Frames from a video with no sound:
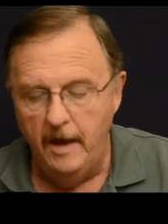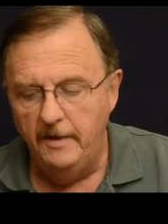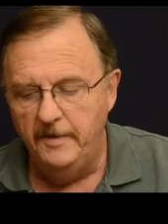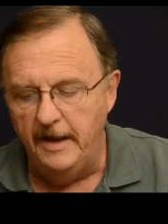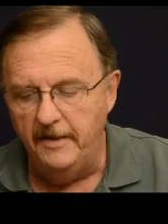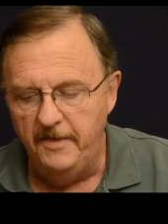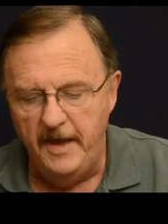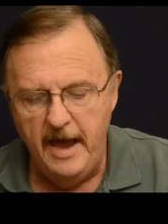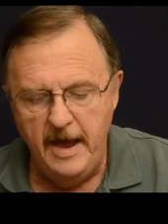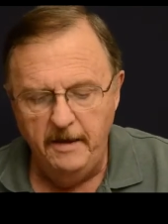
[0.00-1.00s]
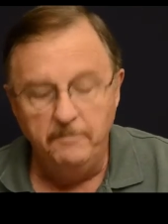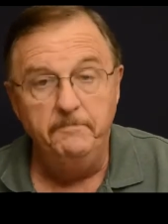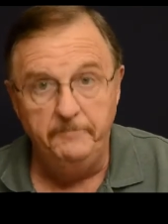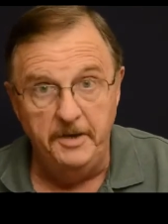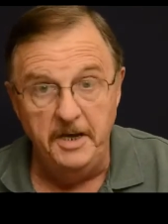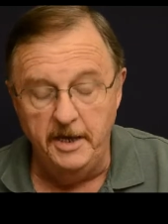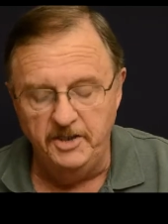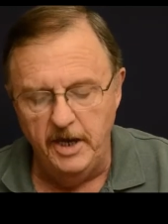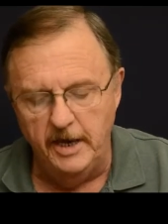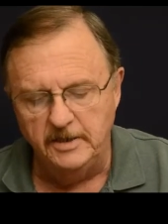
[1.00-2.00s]
that they,
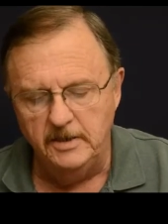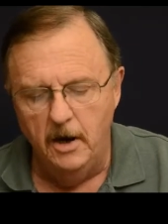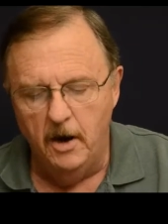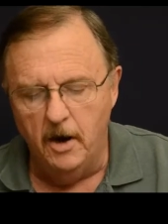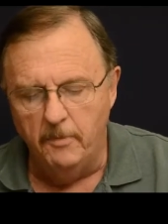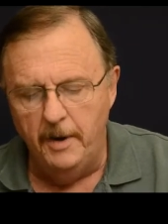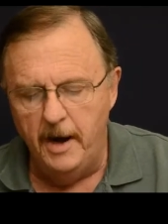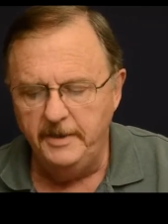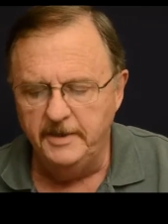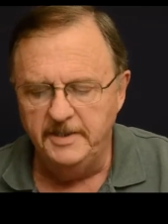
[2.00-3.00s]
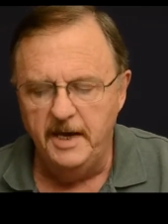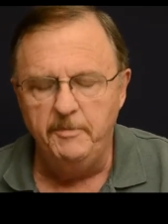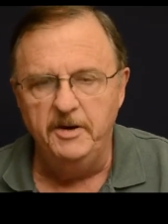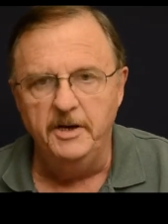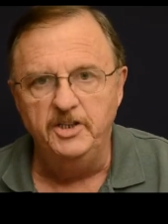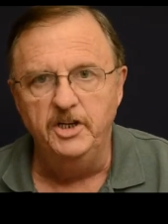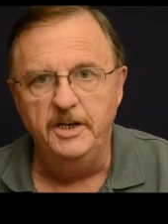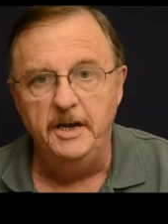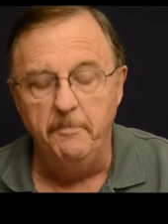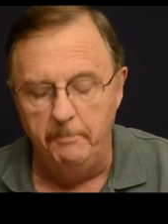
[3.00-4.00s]
DHS, are buying this ammunition
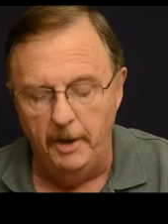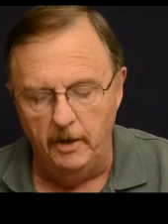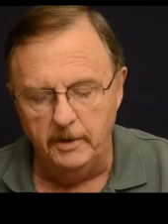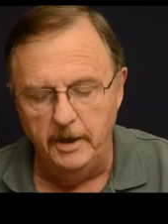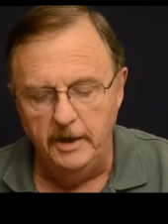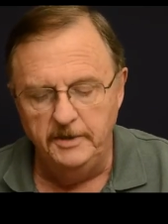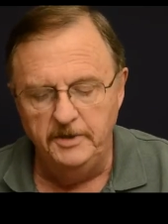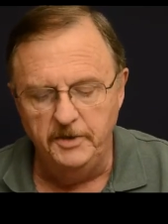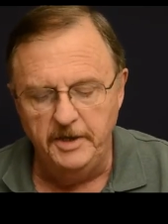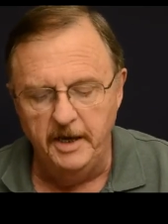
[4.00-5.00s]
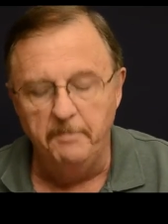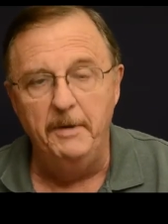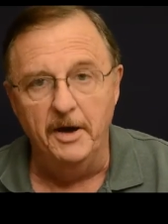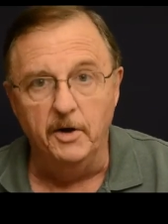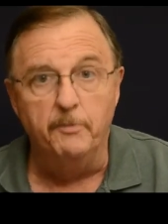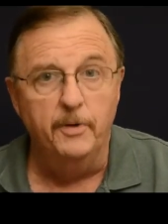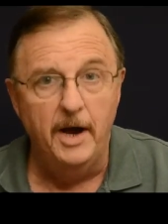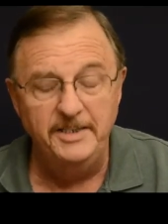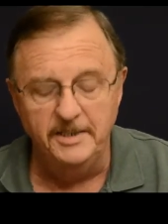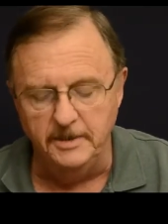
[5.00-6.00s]
in bulk to get better
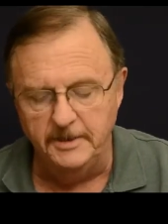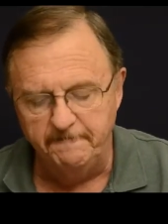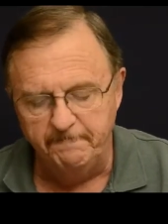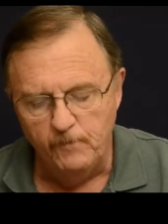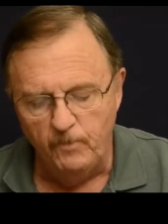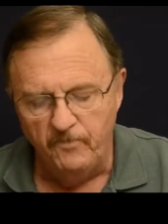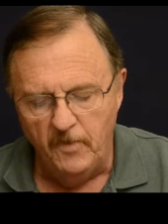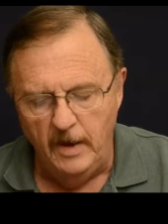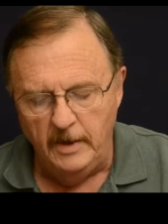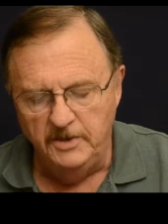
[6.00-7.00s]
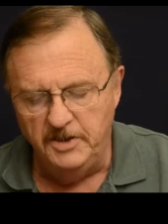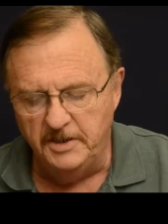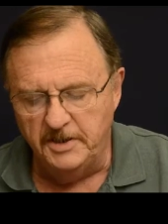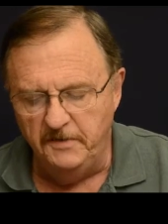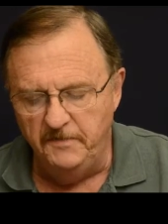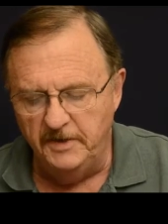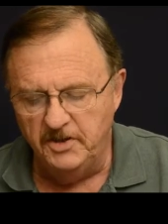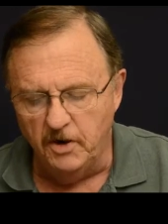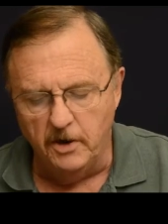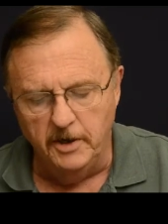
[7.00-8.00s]
prices. She has
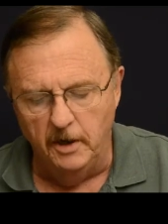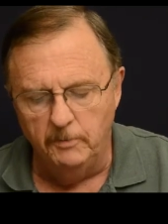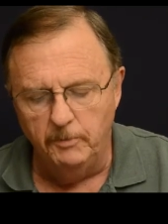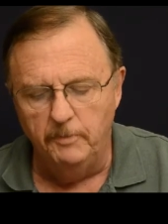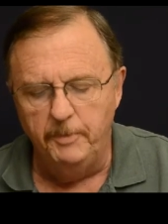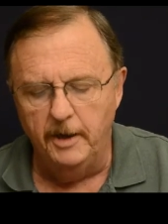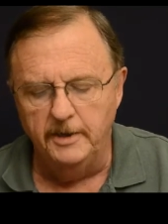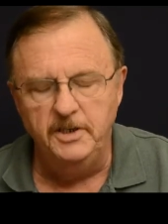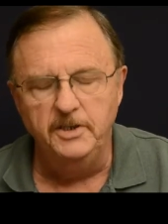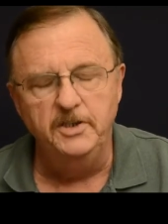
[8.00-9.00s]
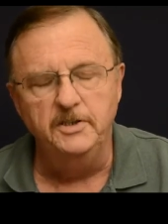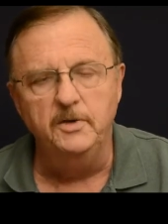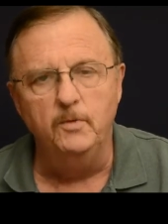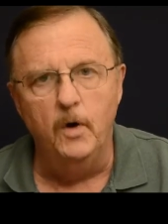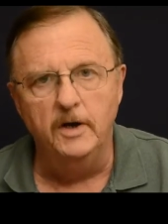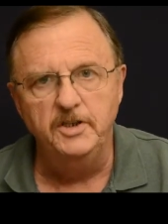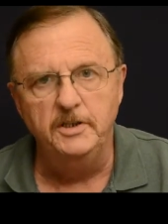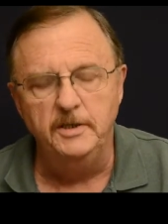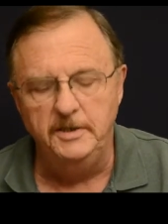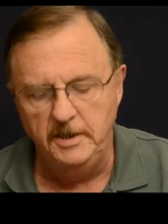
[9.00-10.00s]
convinced our gullible politicians in
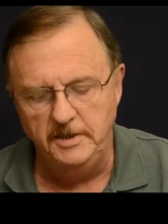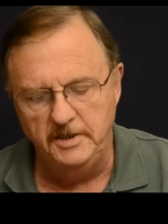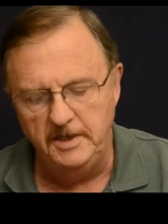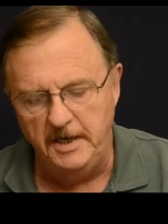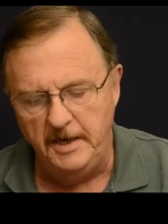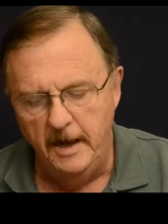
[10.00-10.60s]
Washington, D.C.